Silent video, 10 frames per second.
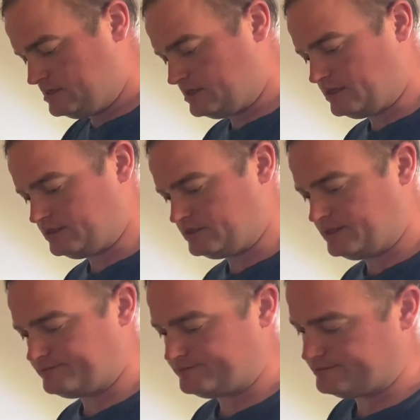And you see,
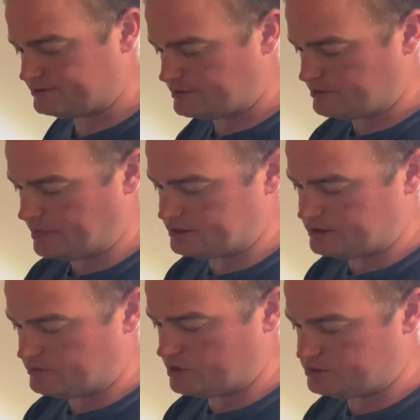makes it
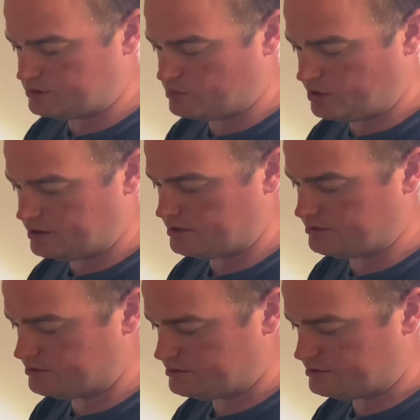almost look brand new.